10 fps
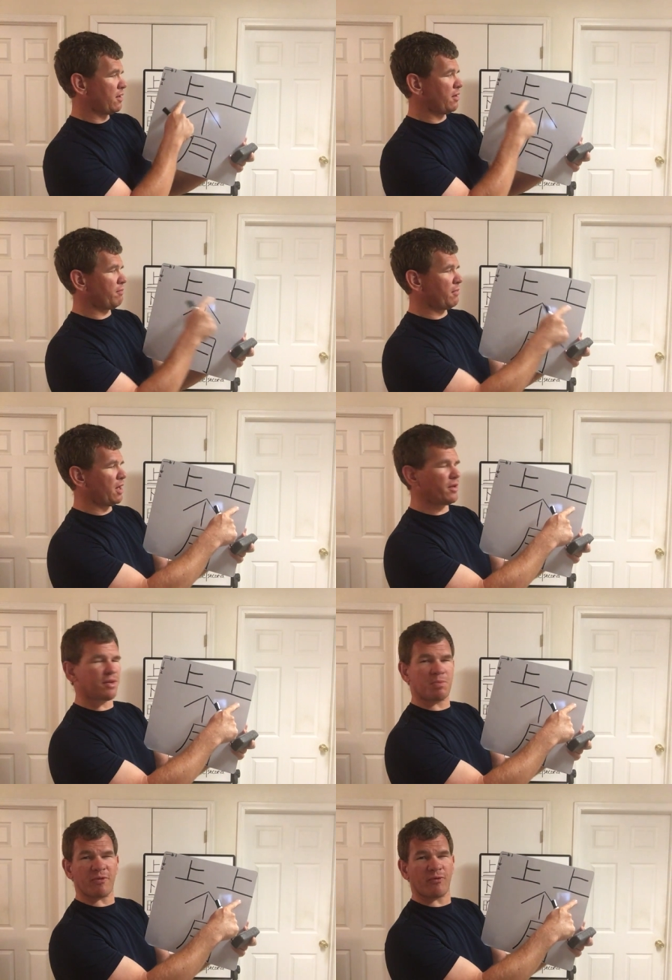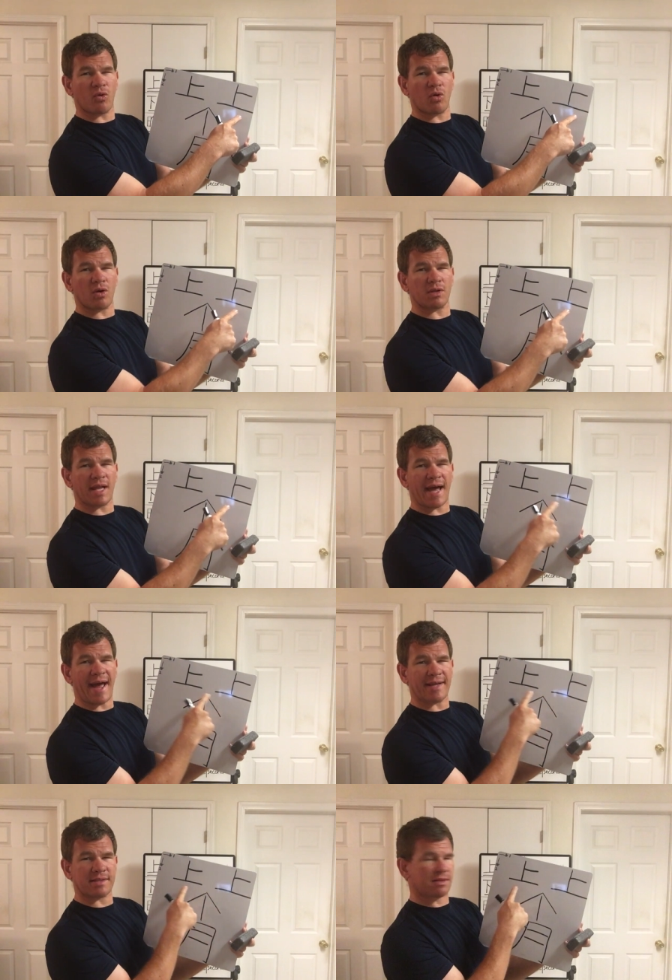The month before
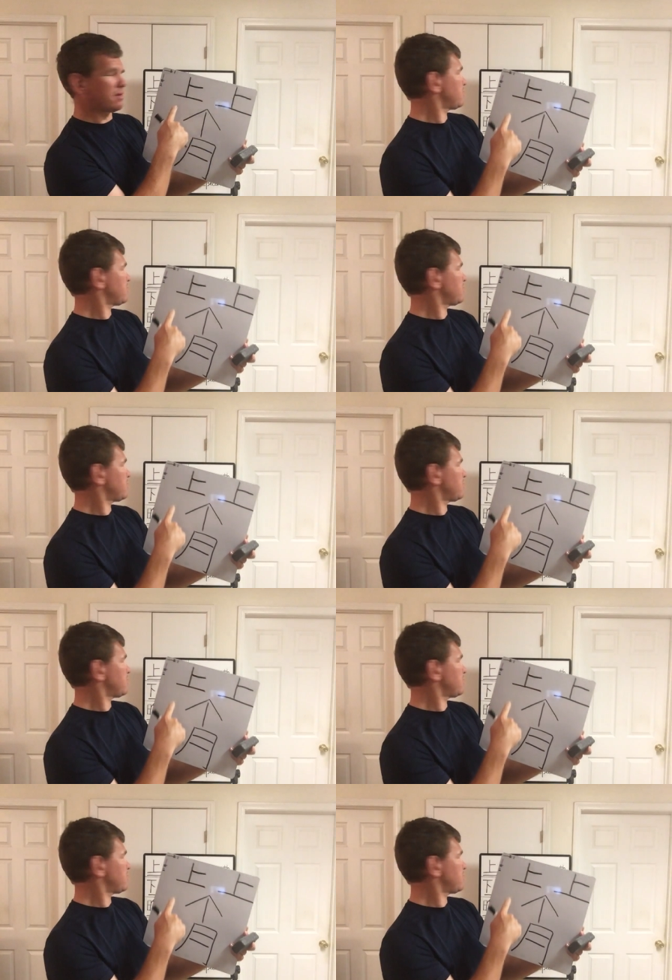last.